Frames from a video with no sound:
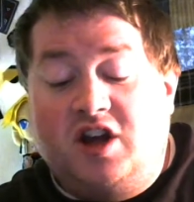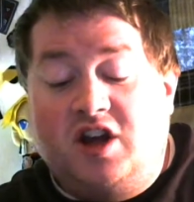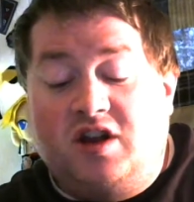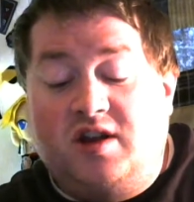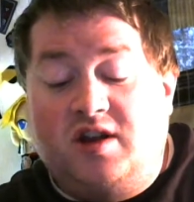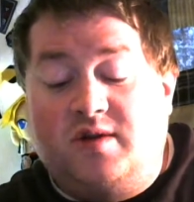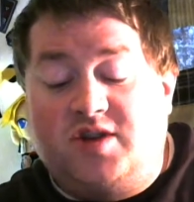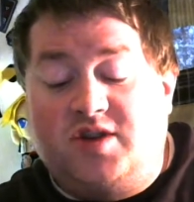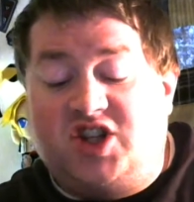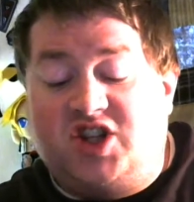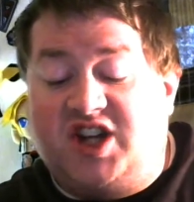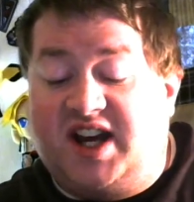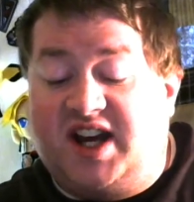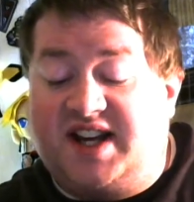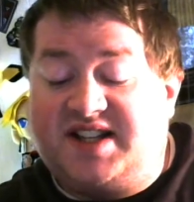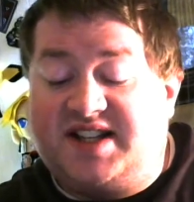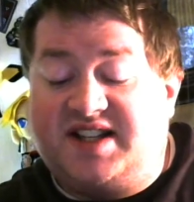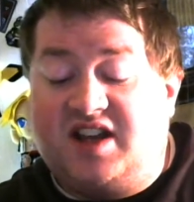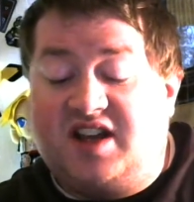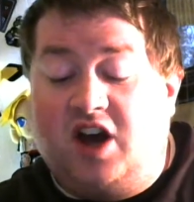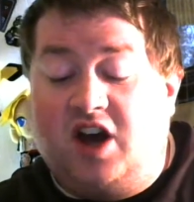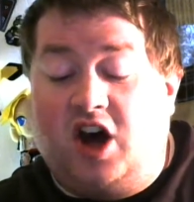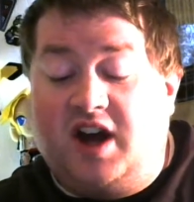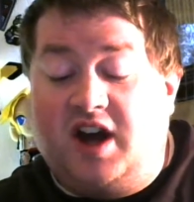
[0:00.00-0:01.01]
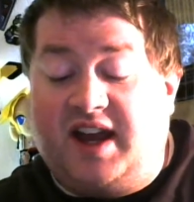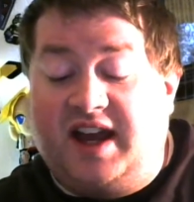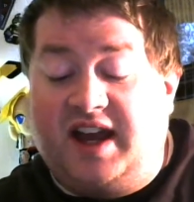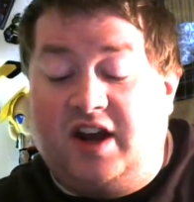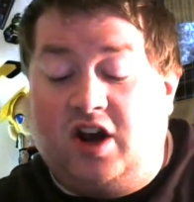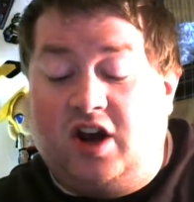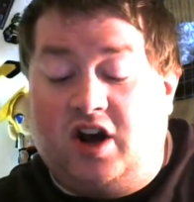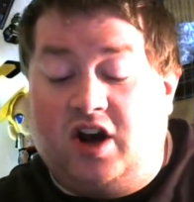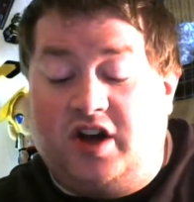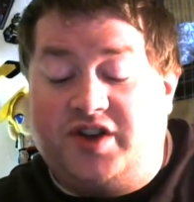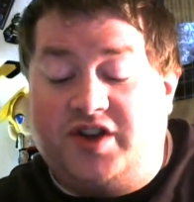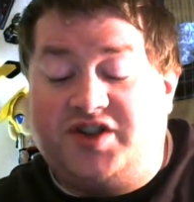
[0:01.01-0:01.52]
Loot chests can
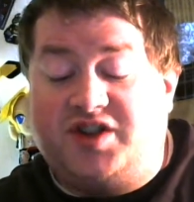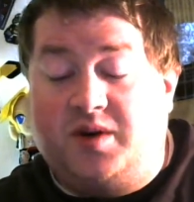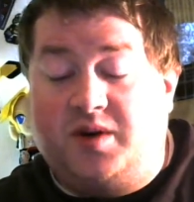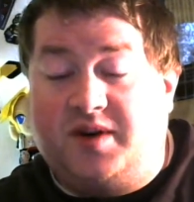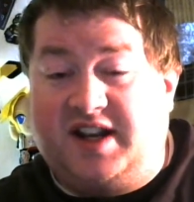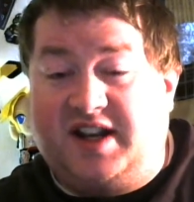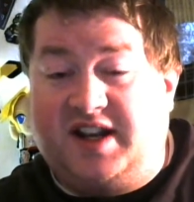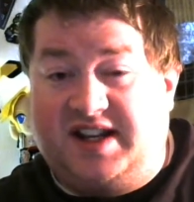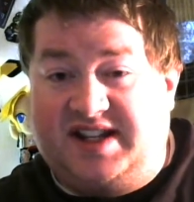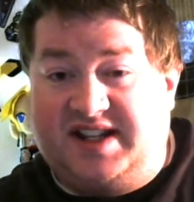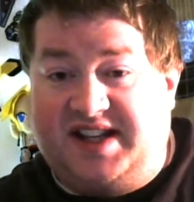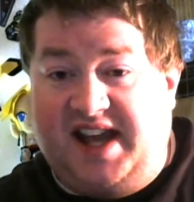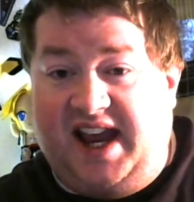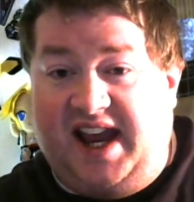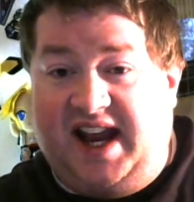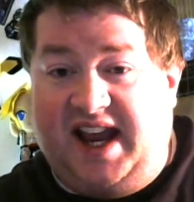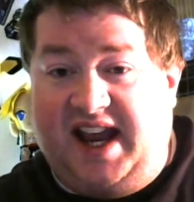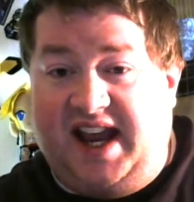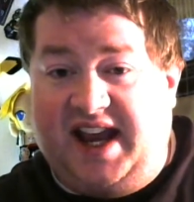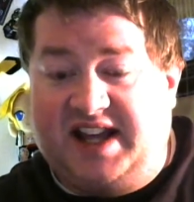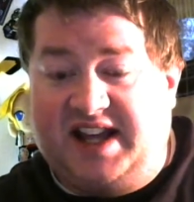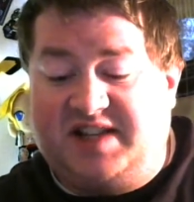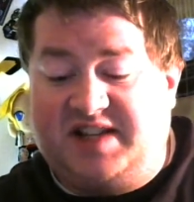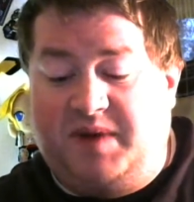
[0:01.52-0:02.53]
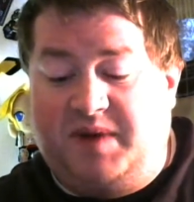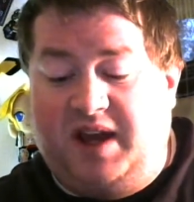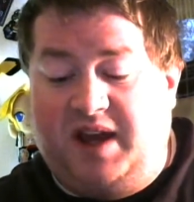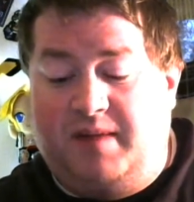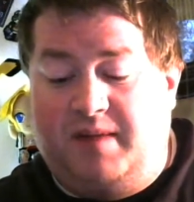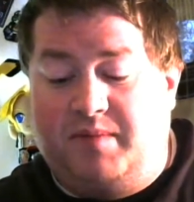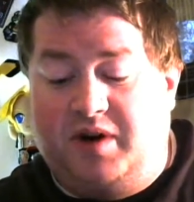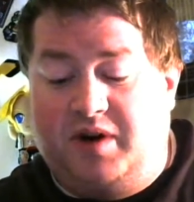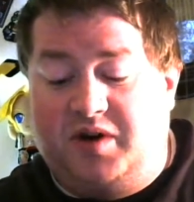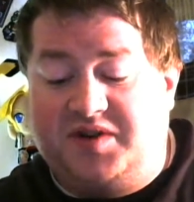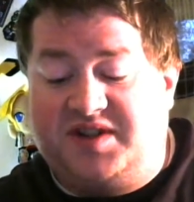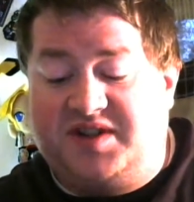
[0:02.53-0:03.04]
also contain
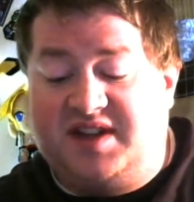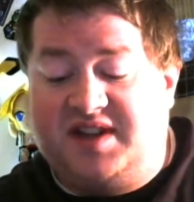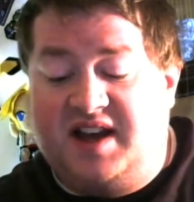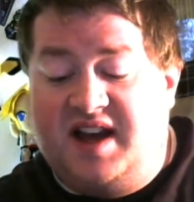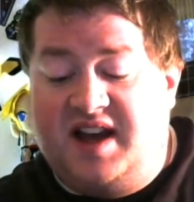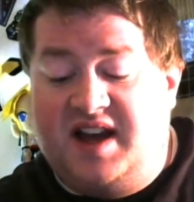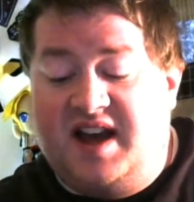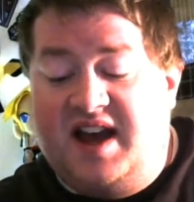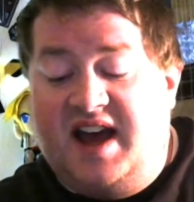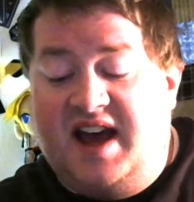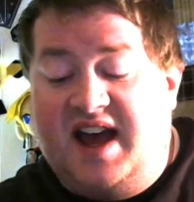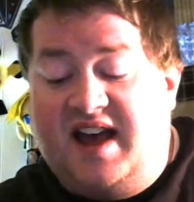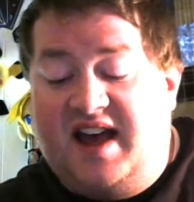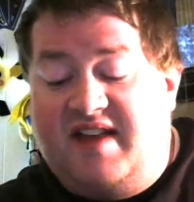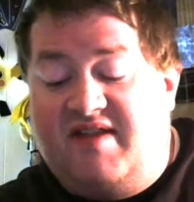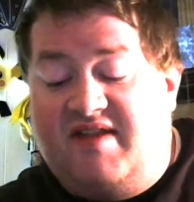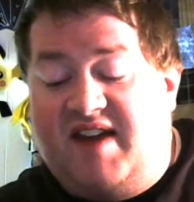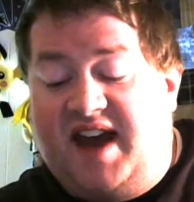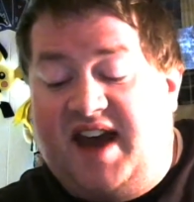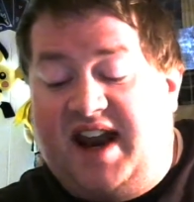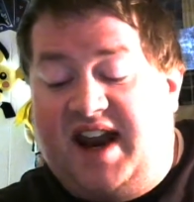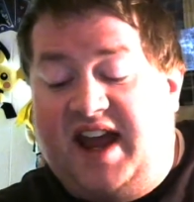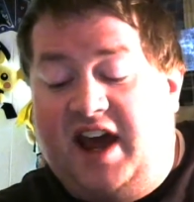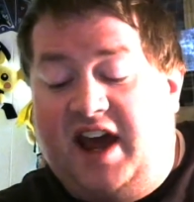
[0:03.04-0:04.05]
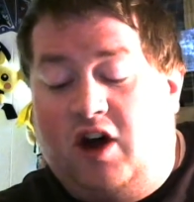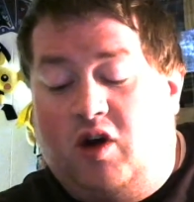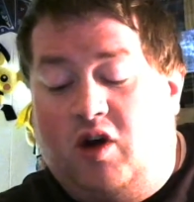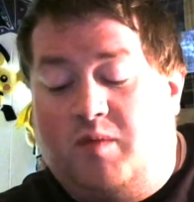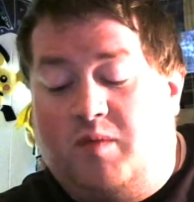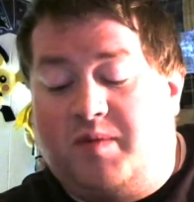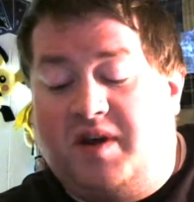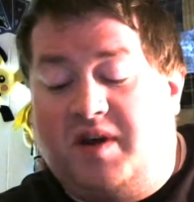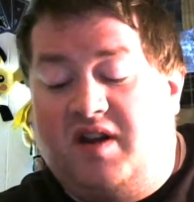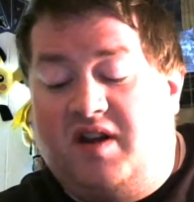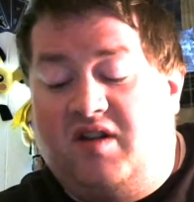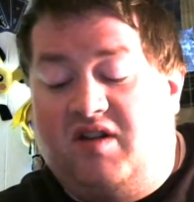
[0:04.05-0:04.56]
XP boosts that
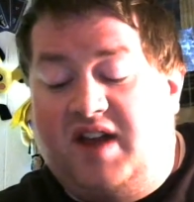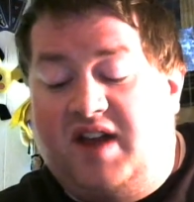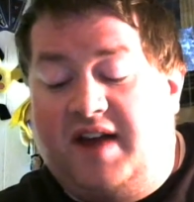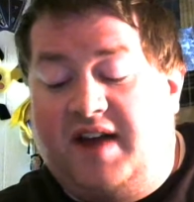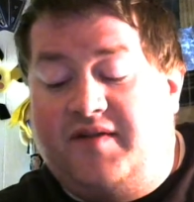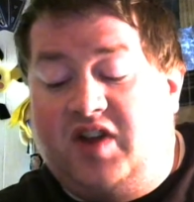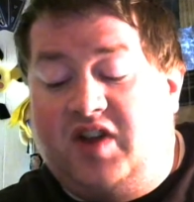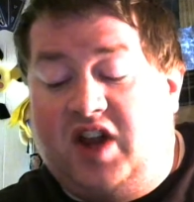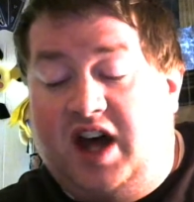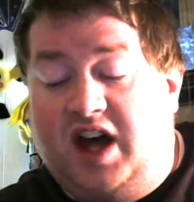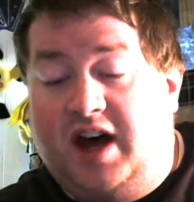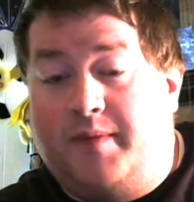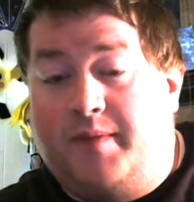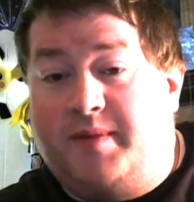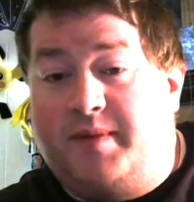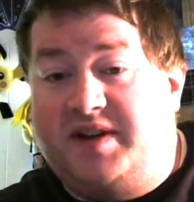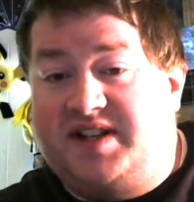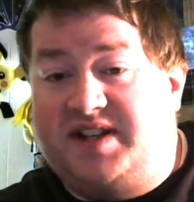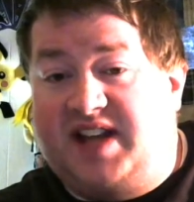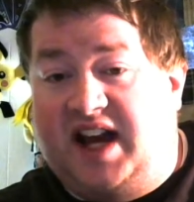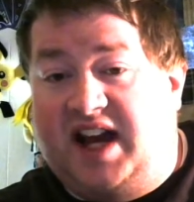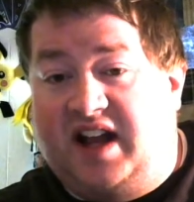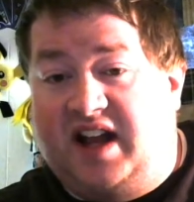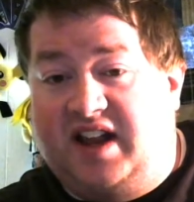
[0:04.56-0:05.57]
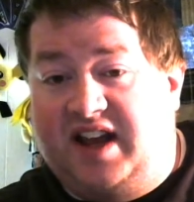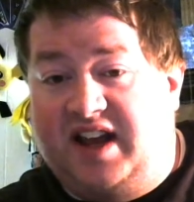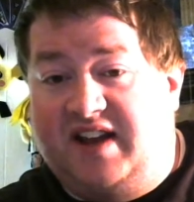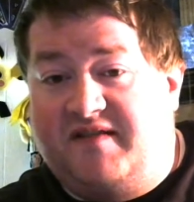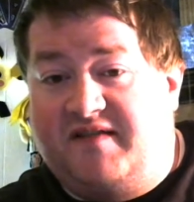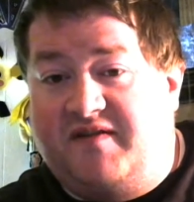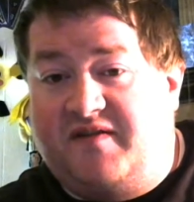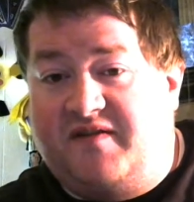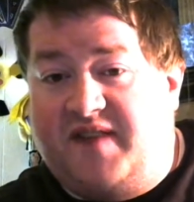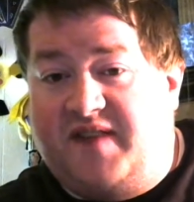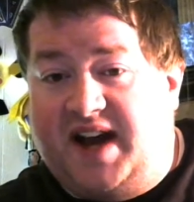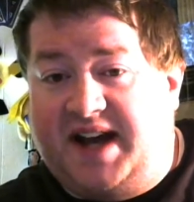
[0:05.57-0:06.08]
help level up
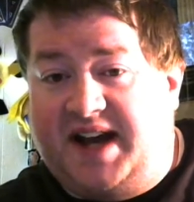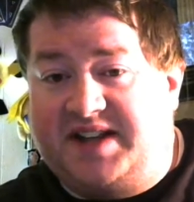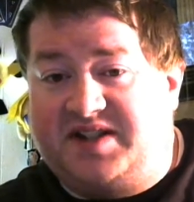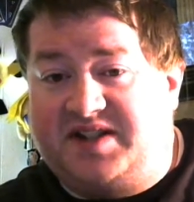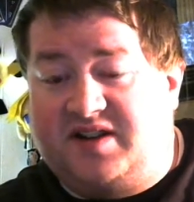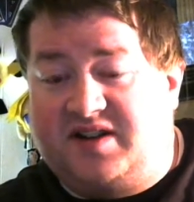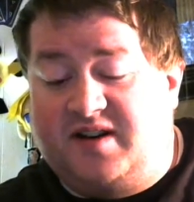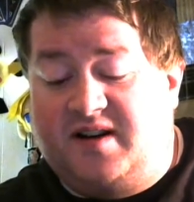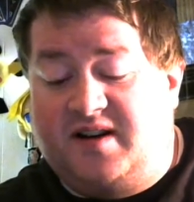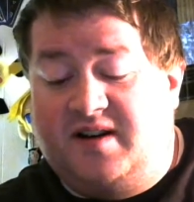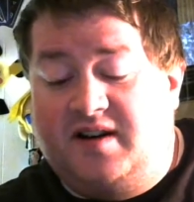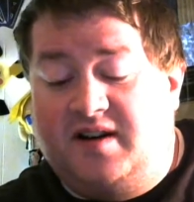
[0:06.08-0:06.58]
Talion faster.